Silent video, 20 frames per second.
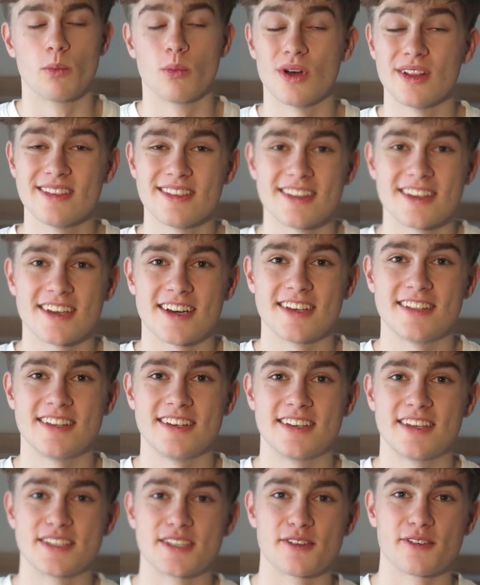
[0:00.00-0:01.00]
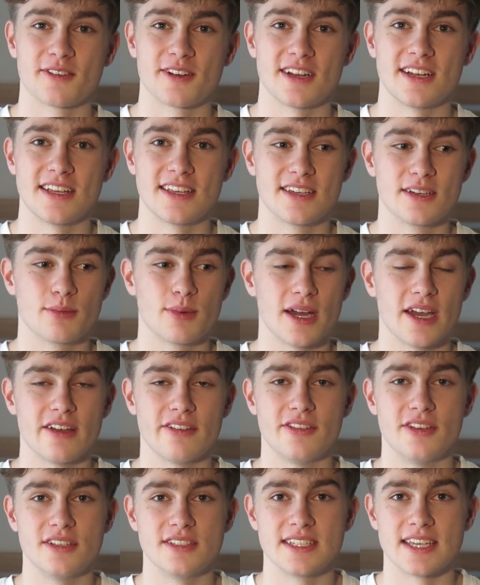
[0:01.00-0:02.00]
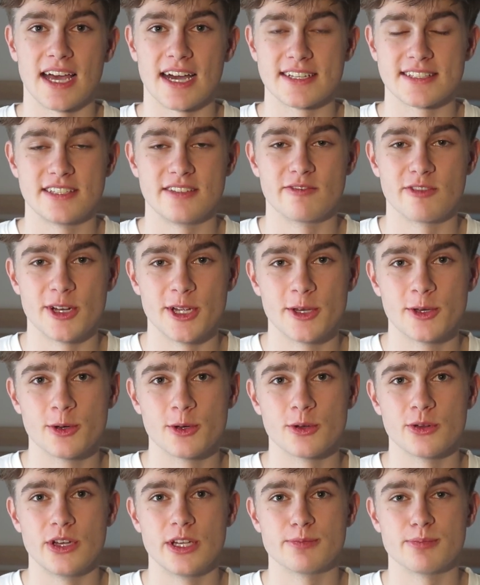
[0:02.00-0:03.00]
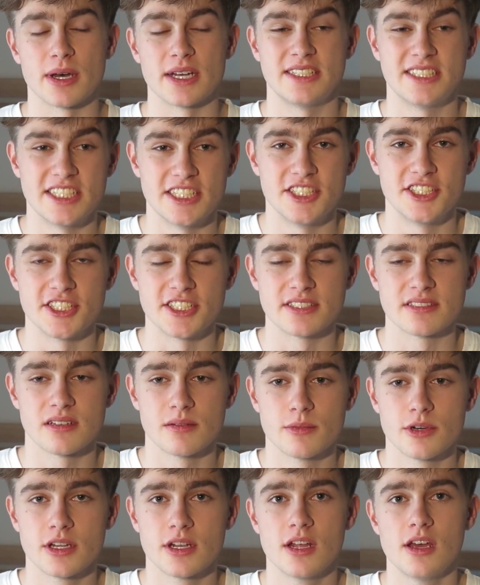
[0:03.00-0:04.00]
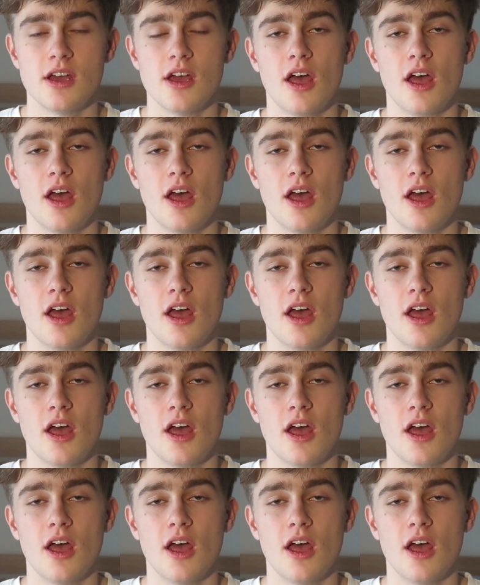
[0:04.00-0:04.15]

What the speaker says: One thing I think is a really good way of using active recall is by teaching someone.